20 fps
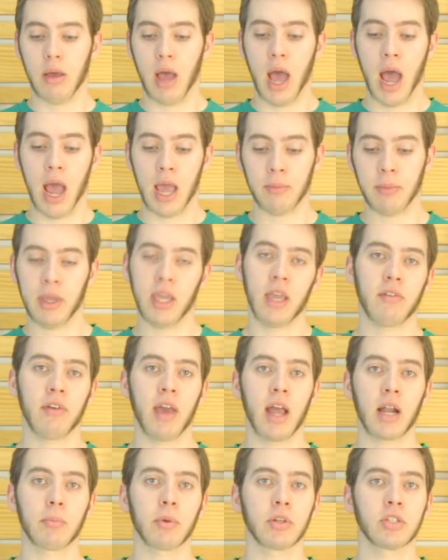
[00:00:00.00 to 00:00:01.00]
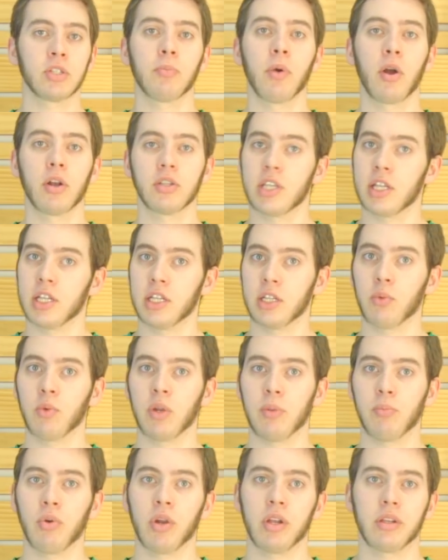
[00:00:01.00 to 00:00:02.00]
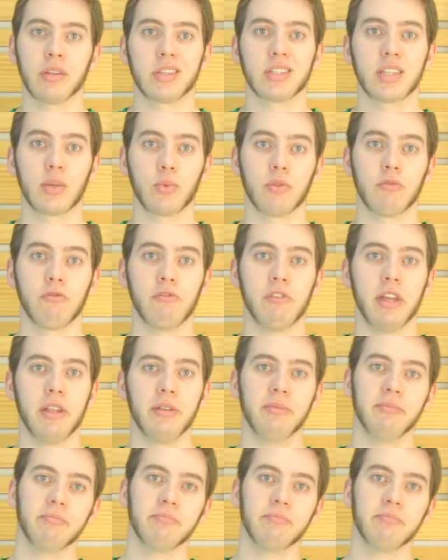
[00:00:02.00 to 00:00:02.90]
I may have had a bunch of parts I needed to reprint because they wouldn't fit.